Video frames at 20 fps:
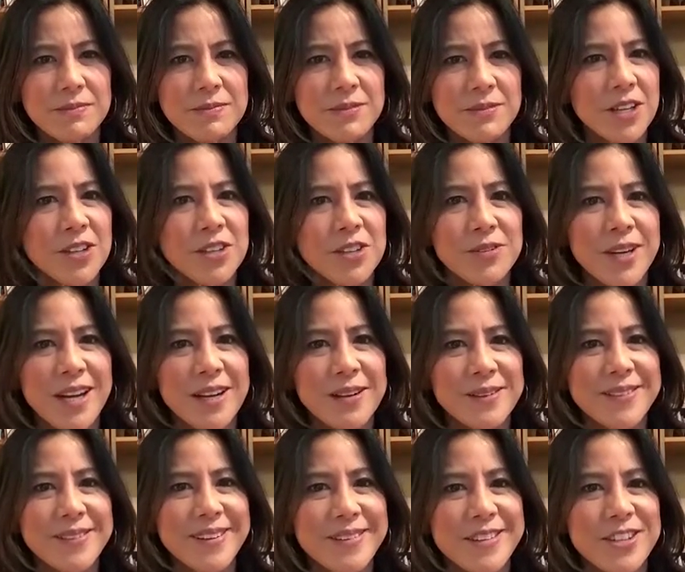no
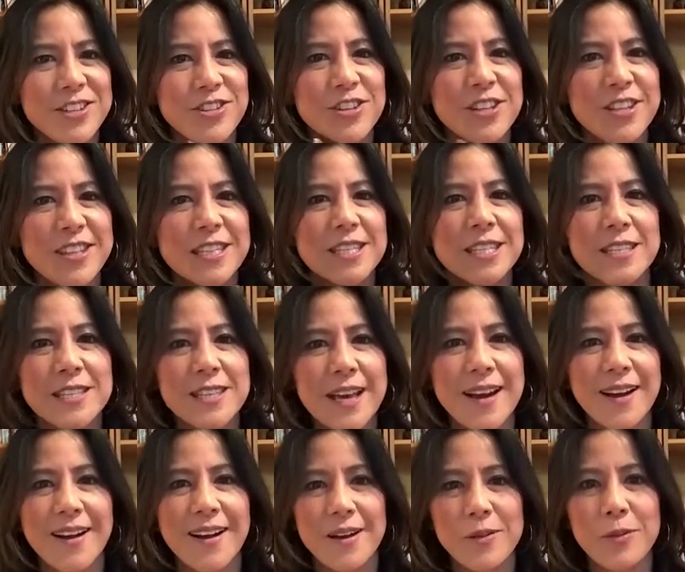I, the truth is is
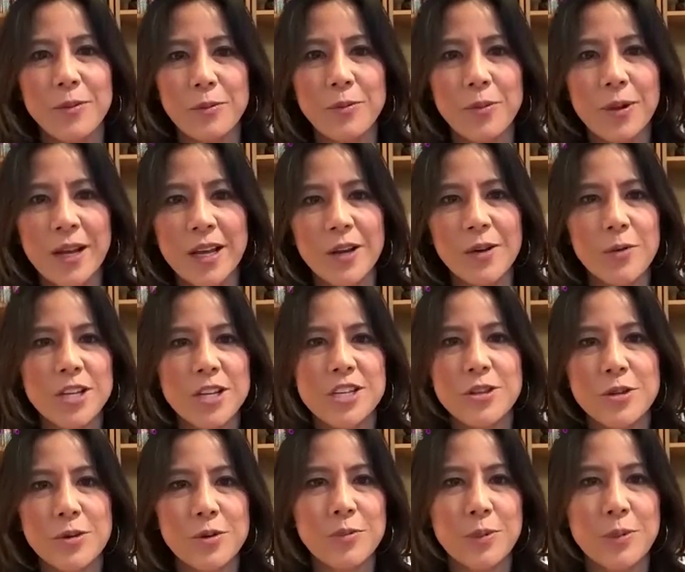that what i always
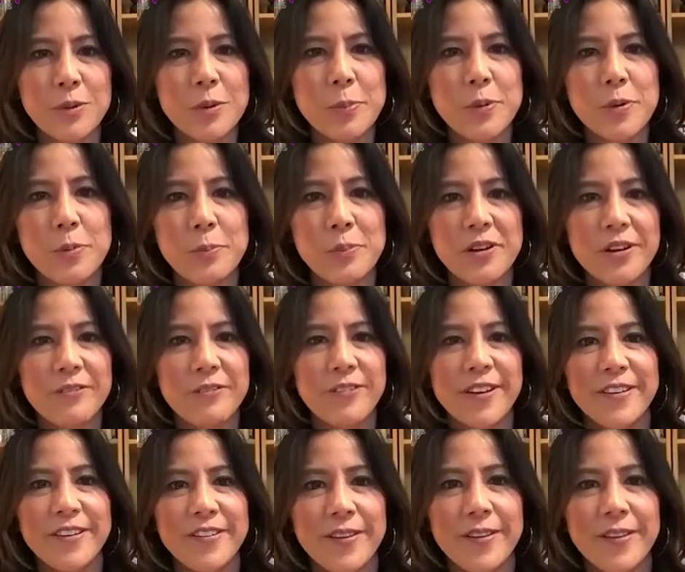thought we were born
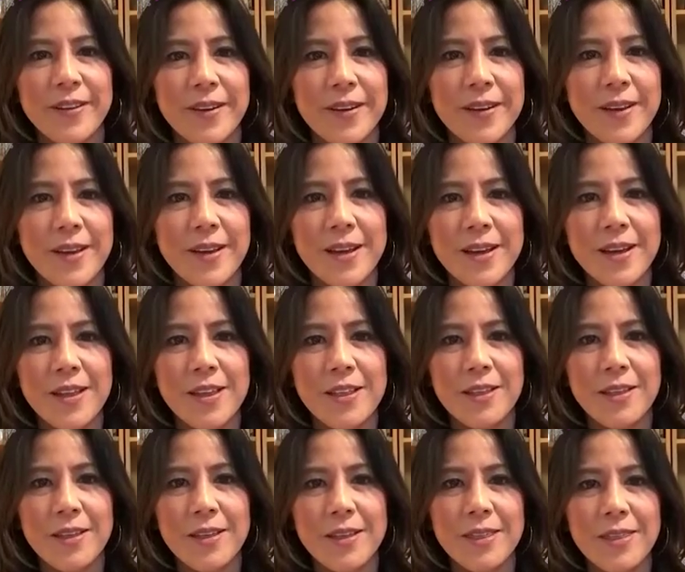perfect
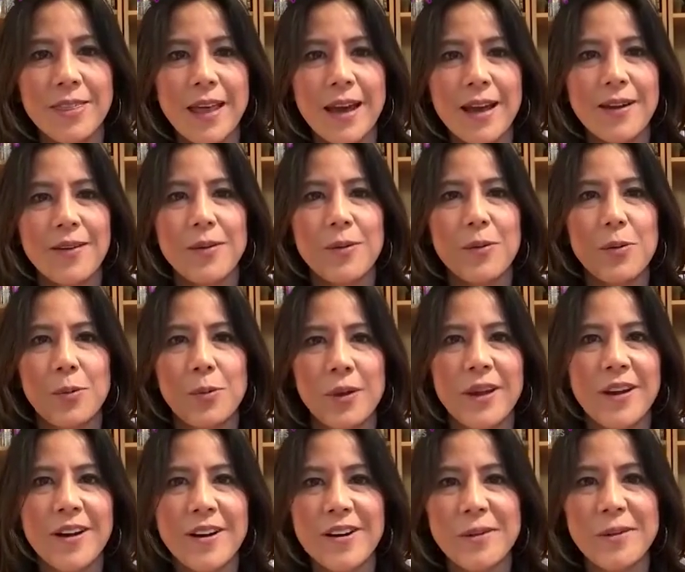that
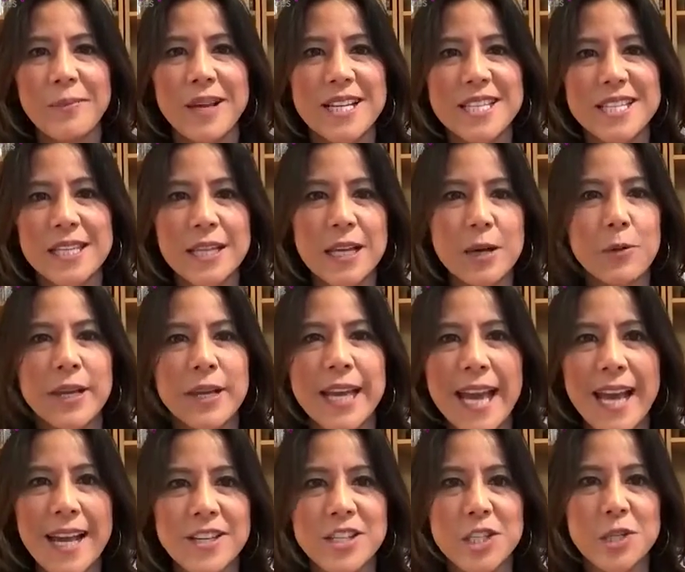we are amazing that we
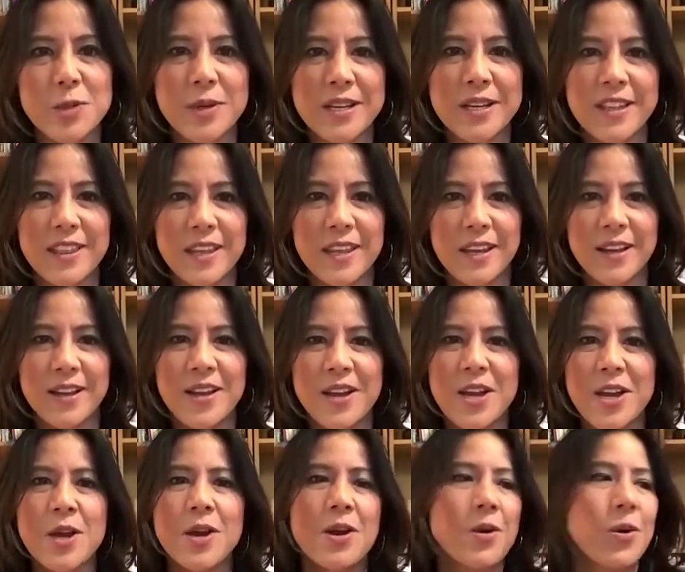can do anything
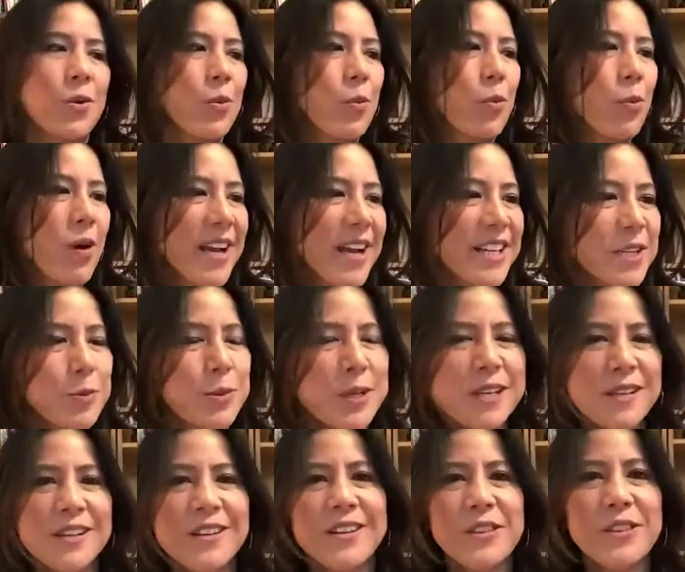why did
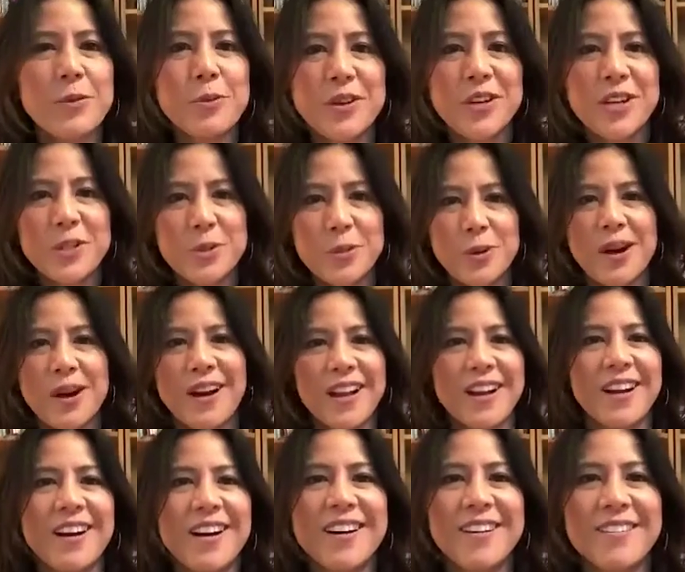we learn the word I
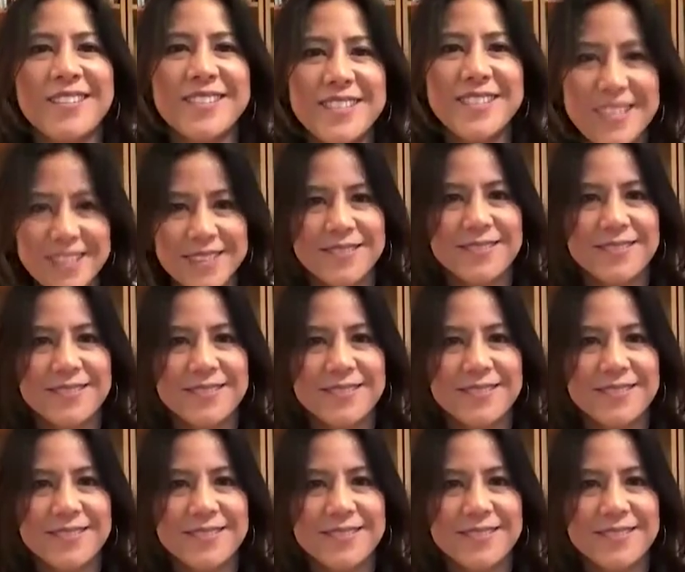can't?